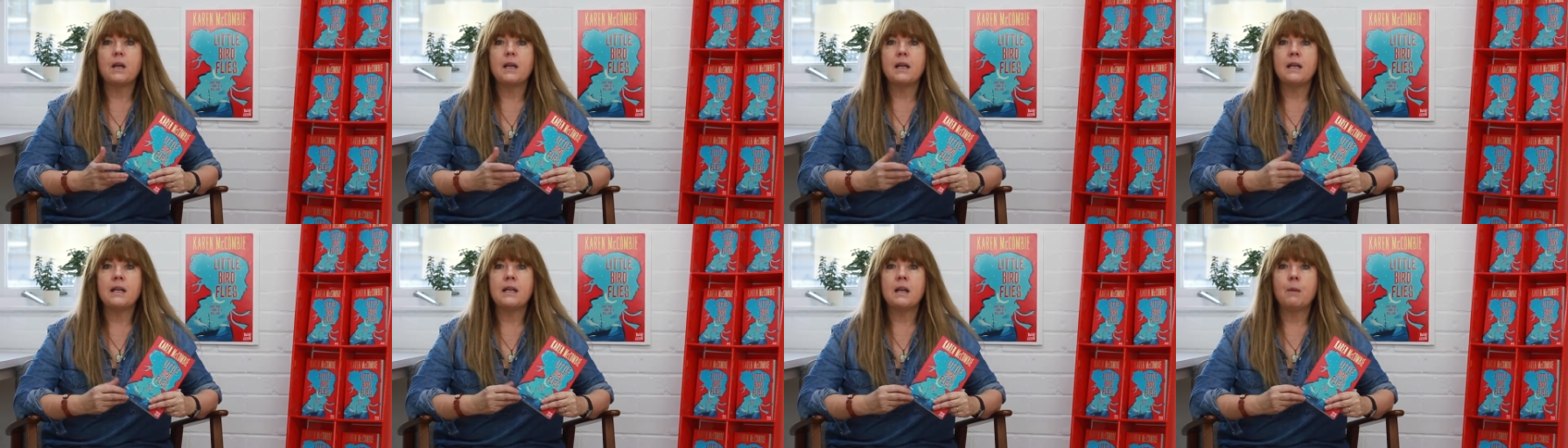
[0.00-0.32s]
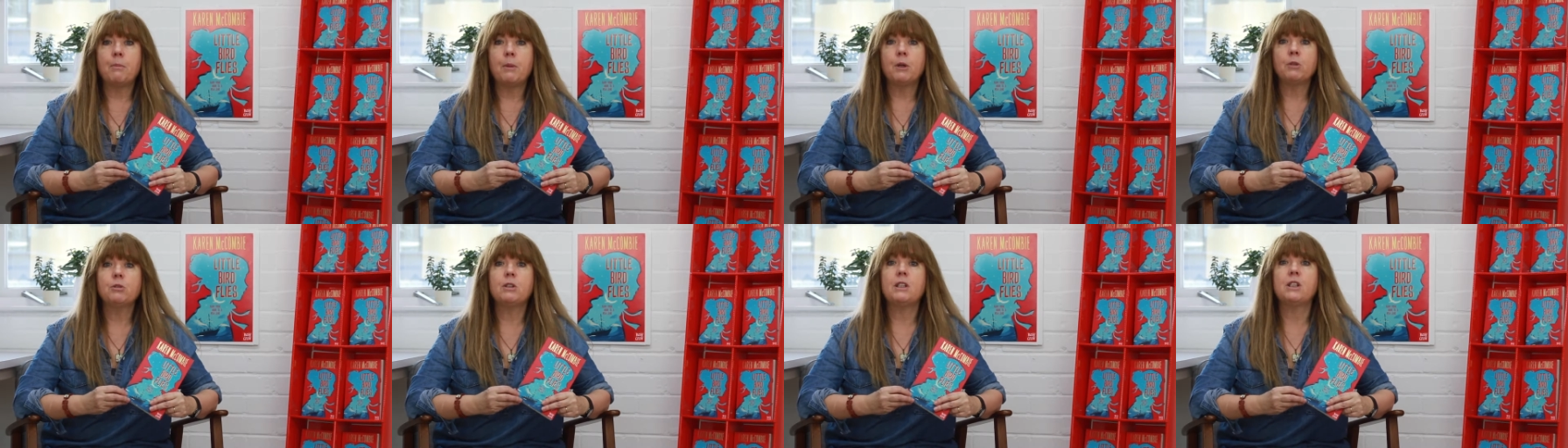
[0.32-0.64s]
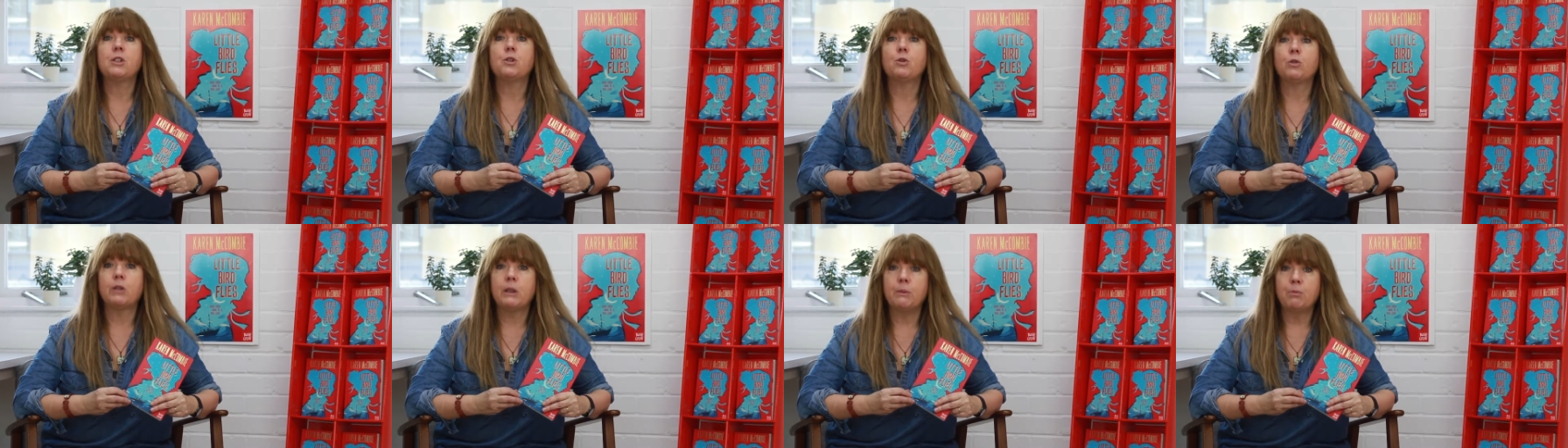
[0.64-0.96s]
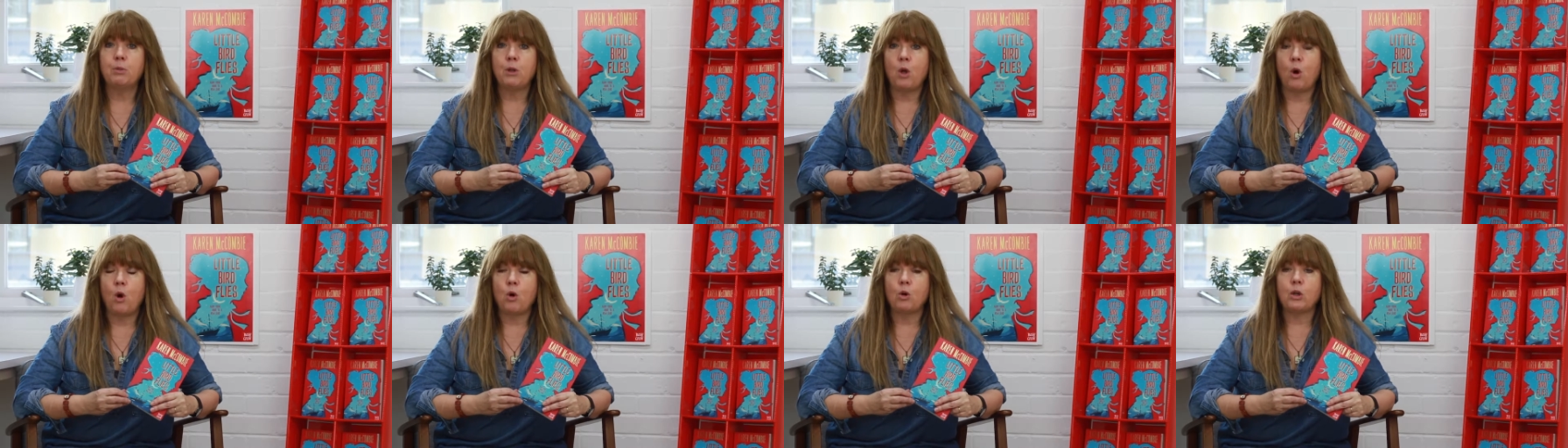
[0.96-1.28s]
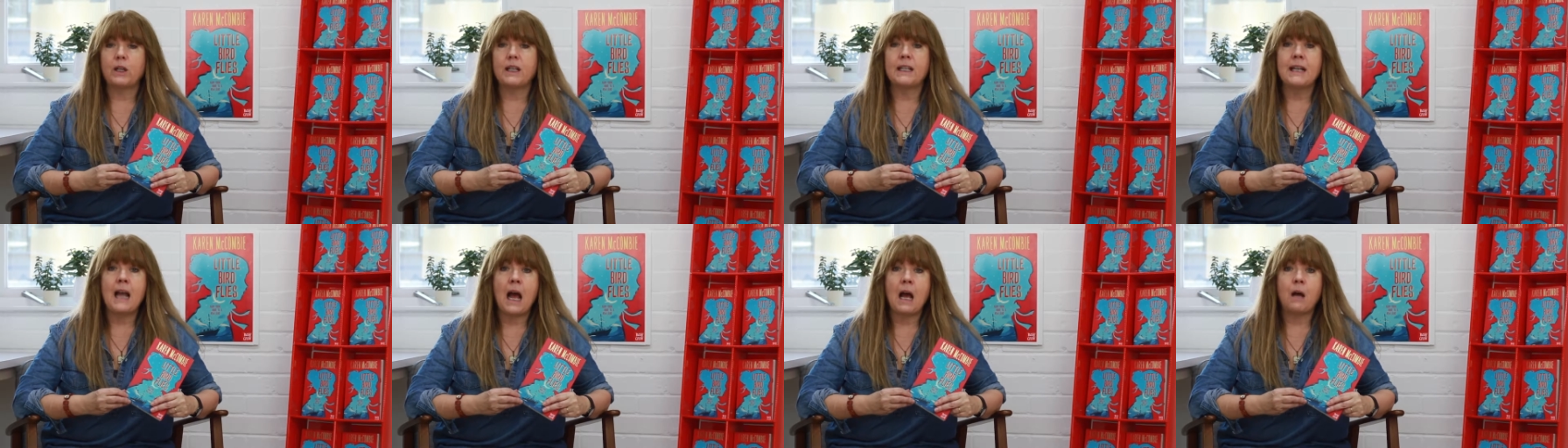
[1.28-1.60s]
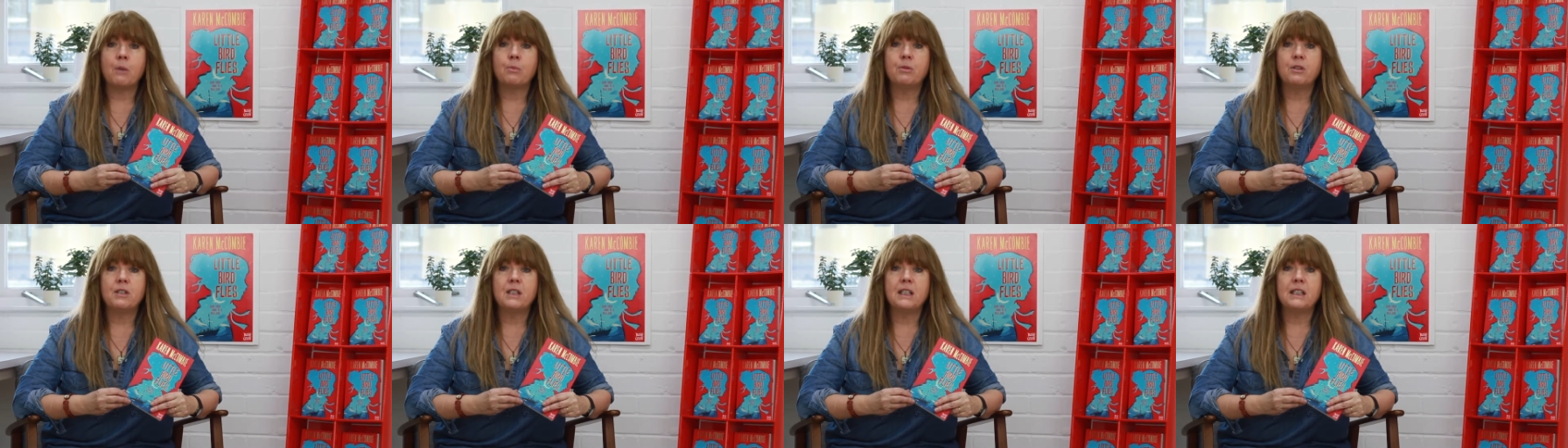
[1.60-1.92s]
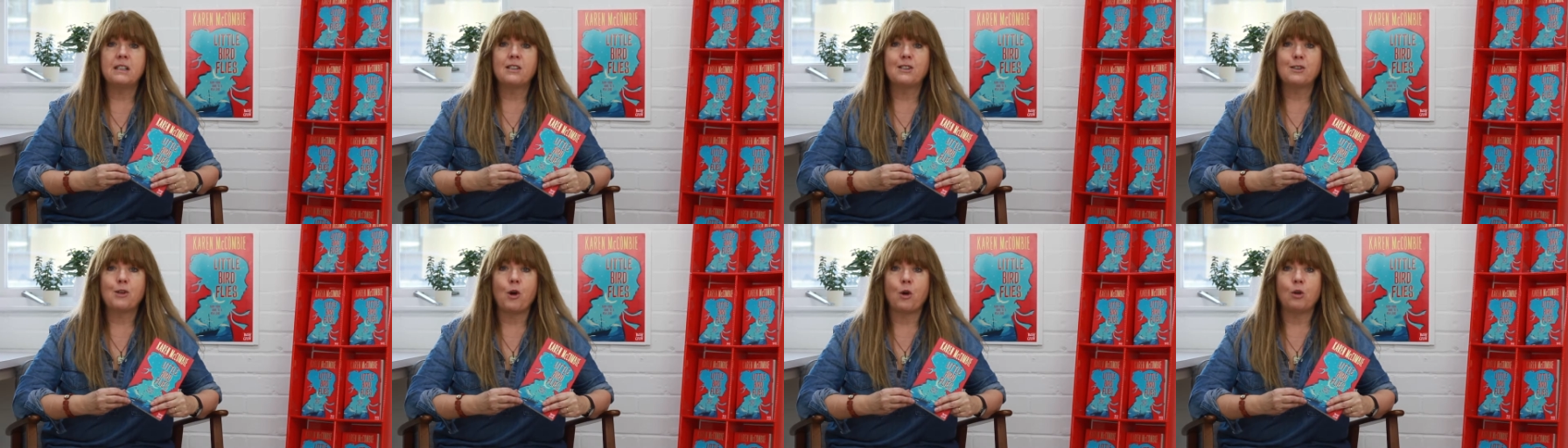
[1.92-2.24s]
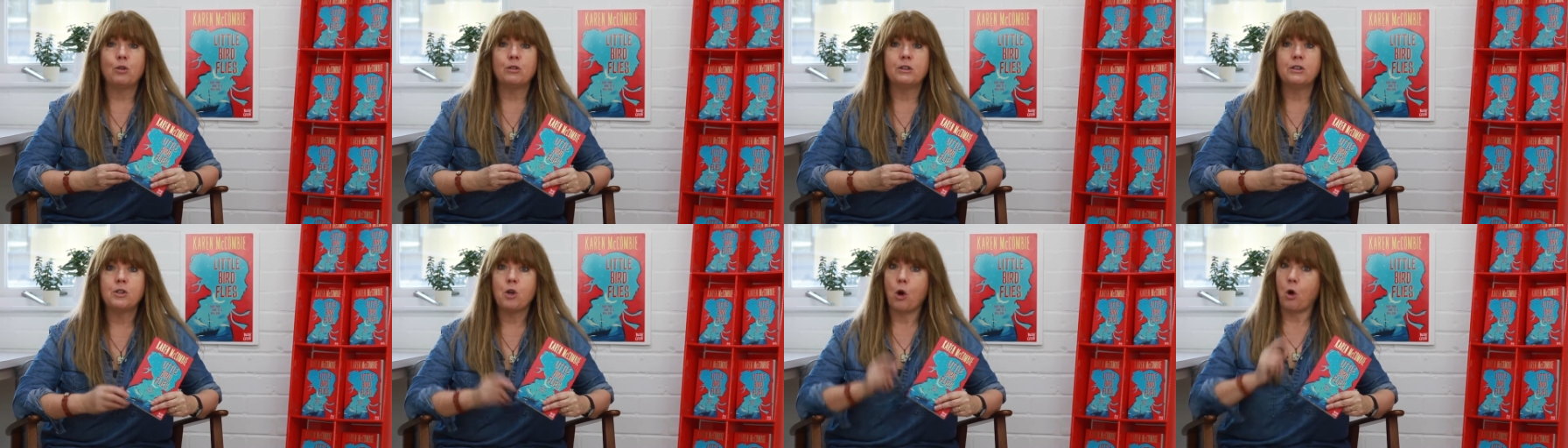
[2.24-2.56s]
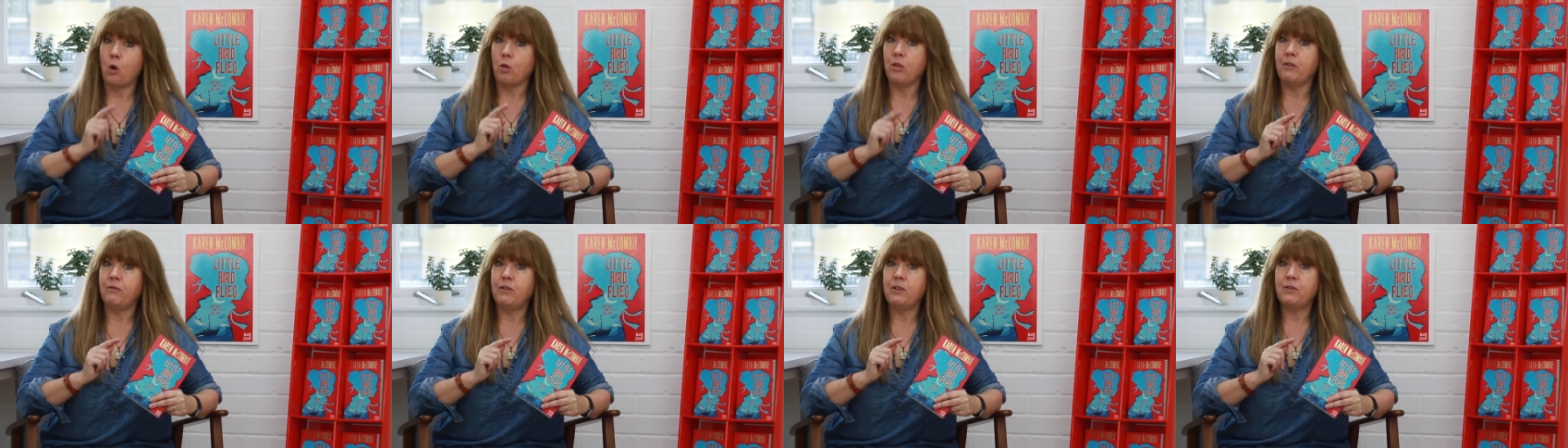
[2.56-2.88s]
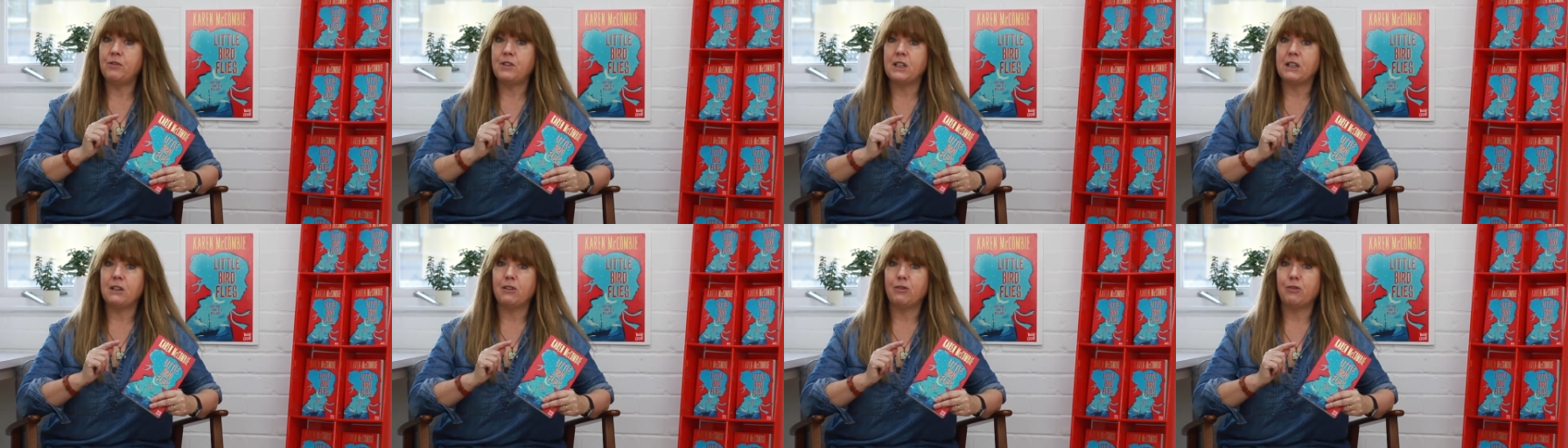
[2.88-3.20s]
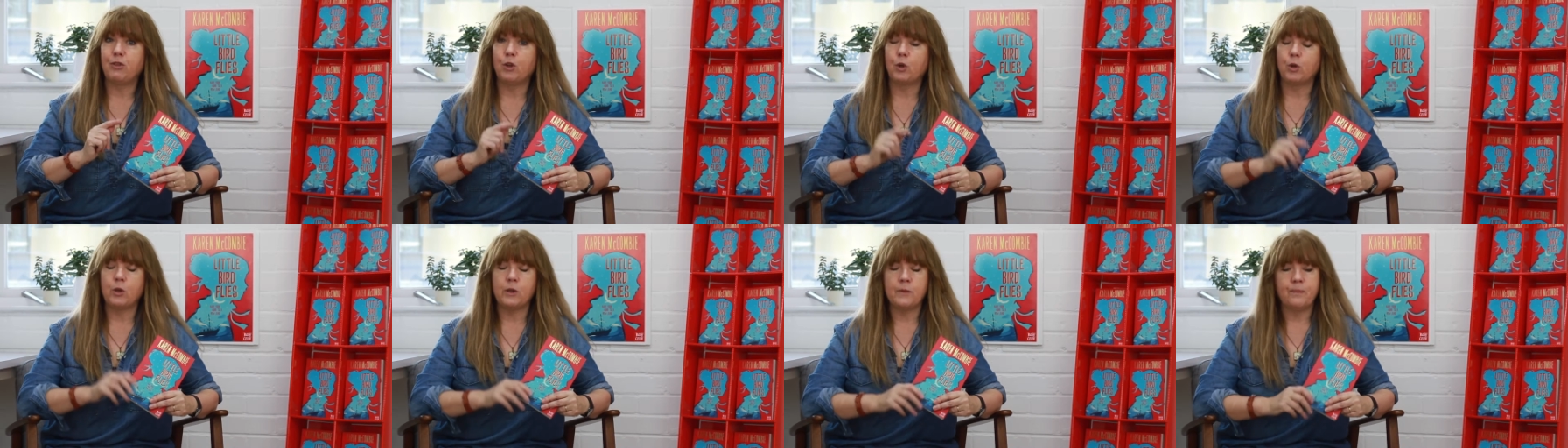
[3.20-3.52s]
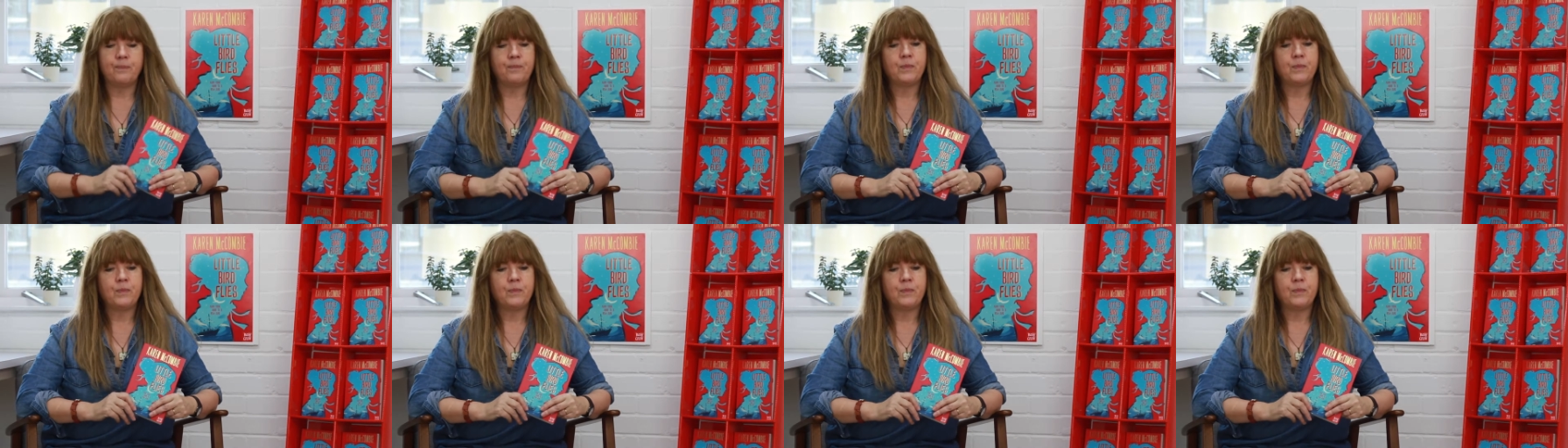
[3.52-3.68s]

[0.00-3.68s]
in a multi-storey block in Aberdeen, Scotland, on the 15th floor.